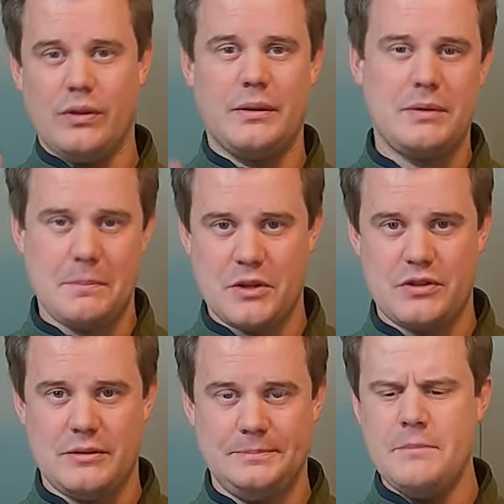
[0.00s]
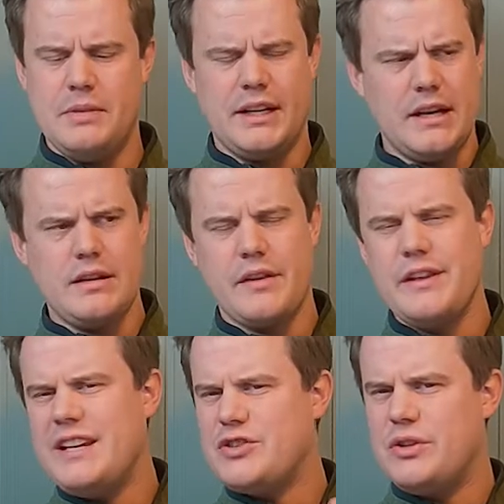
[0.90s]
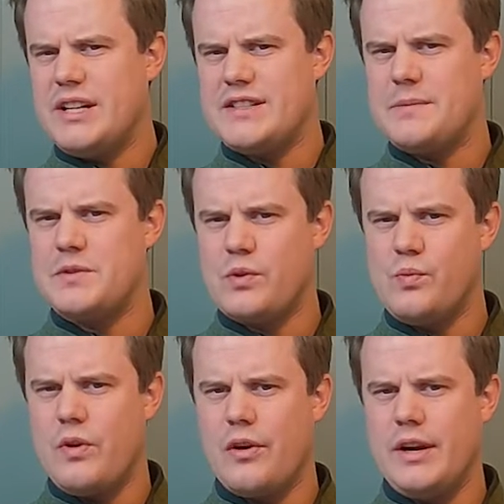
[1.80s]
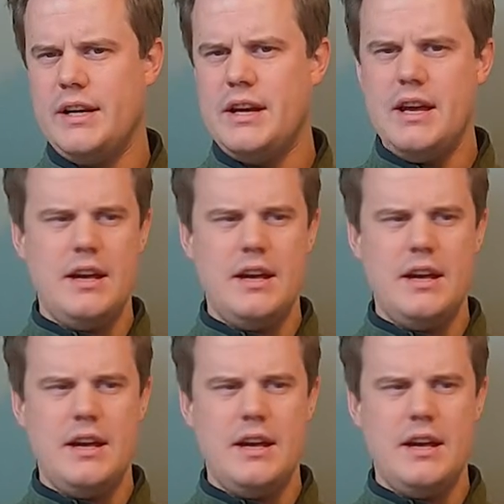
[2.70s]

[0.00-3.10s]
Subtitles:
the temperature. But again, I think I should get some sort of warning.